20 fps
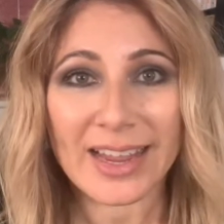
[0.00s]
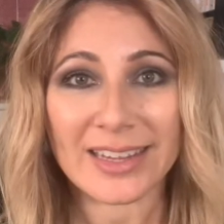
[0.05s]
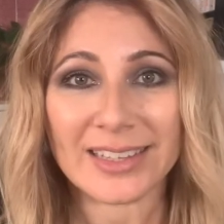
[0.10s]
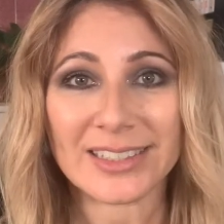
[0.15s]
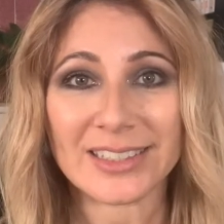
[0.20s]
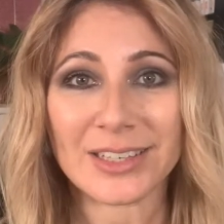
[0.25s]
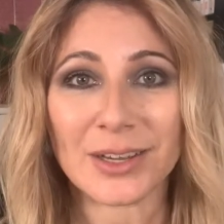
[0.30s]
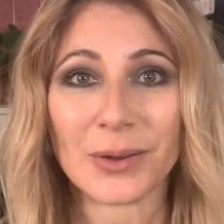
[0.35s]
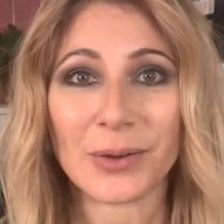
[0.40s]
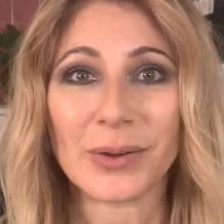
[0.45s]

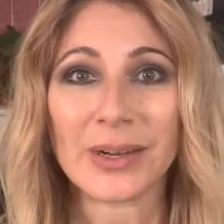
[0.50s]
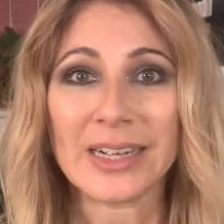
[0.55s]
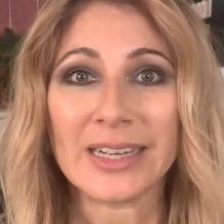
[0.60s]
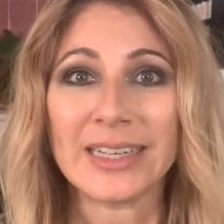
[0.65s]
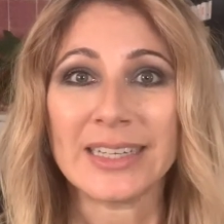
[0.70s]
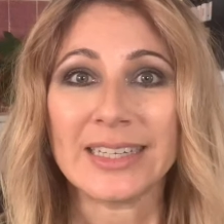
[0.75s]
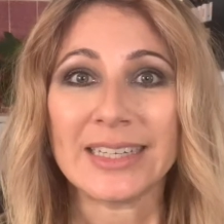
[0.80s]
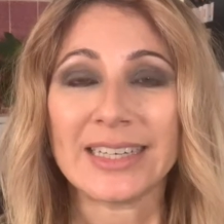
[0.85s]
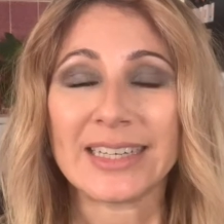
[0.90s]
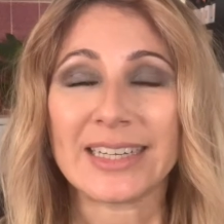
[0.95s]
So
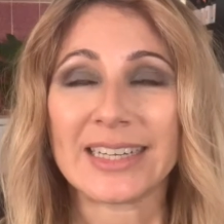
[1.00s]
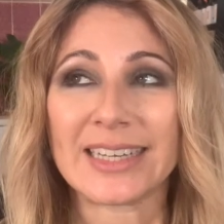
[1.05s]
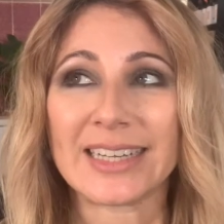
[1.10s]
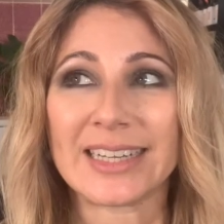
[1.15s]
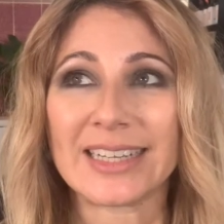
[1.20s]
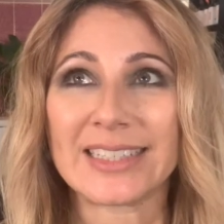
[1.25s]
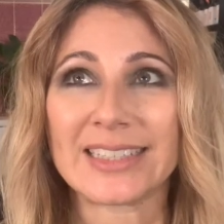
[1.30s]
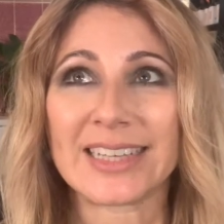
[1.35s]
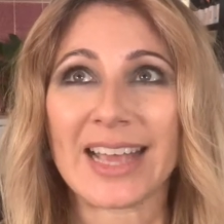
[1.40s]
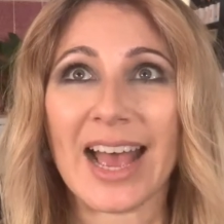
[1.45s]

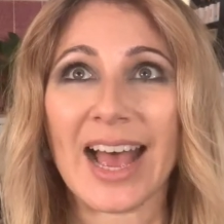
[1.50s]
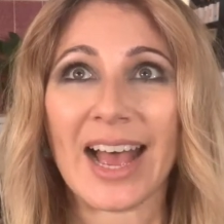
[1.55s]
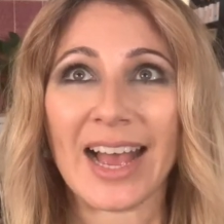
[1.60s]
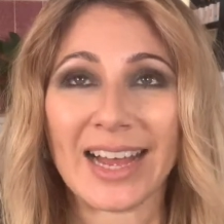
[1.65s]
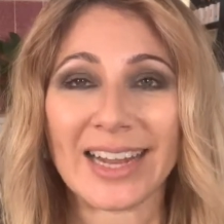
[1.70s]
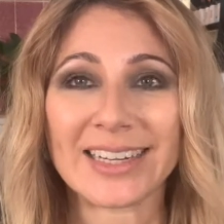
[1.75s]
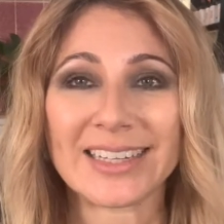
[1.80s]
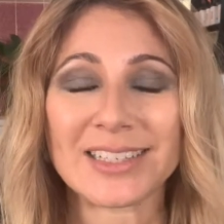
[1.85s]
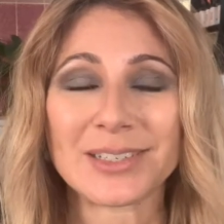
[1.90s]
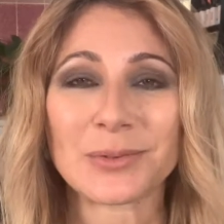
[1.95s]
as
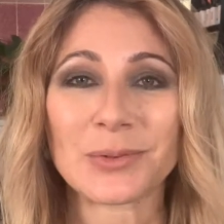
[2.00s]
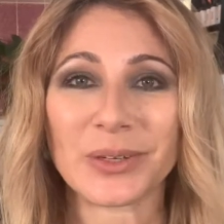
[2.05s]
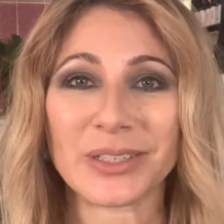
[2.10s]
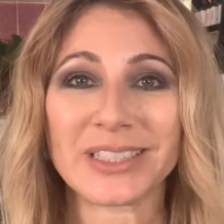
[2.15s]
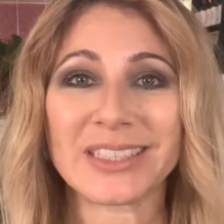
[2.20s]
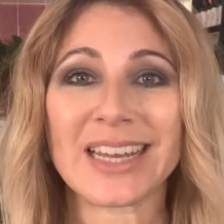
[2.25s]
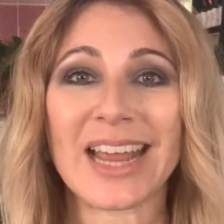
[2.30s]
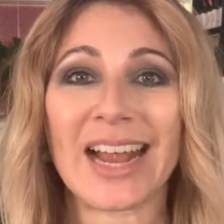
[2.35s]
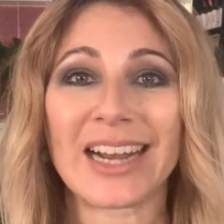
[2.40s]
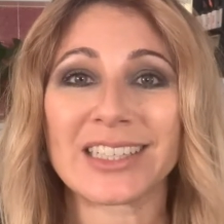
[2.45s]
hard as it was
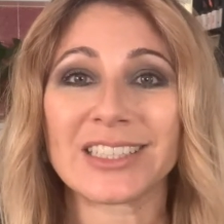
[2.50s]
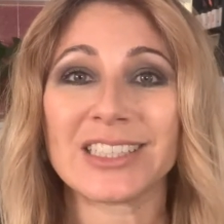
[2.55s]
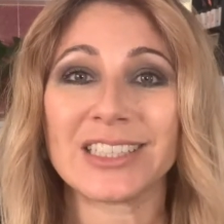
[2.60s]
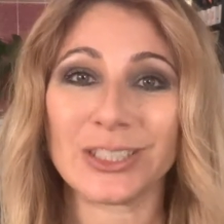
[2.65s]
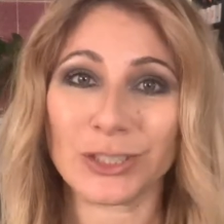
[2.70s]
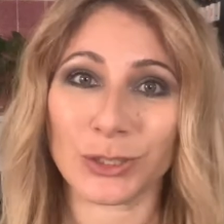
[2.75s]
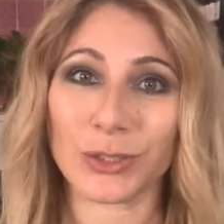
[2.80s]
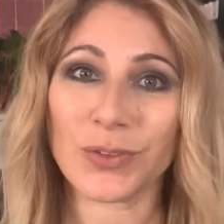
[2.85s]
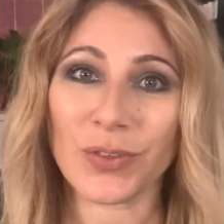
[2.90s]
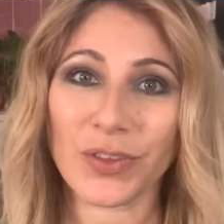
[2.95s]
to actually
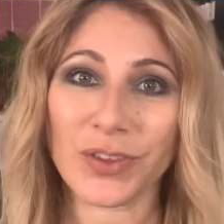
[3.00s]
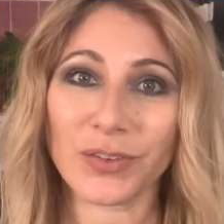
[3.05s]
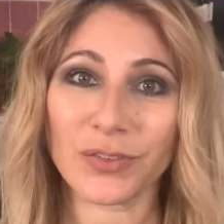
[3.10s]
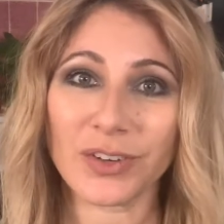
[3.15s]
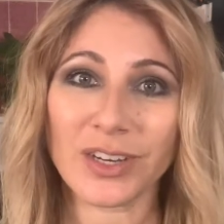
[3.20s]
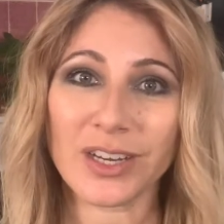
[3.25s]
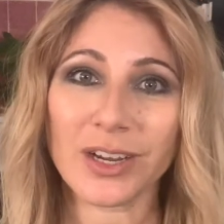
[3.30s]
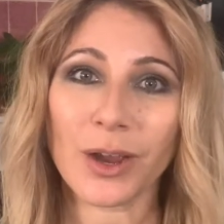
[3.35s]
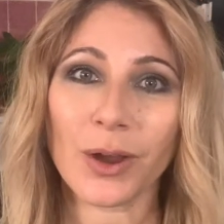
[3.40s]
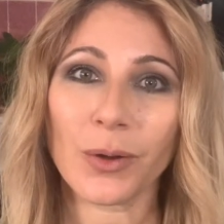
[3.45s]
do this
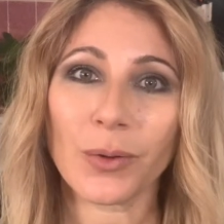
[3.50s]
video,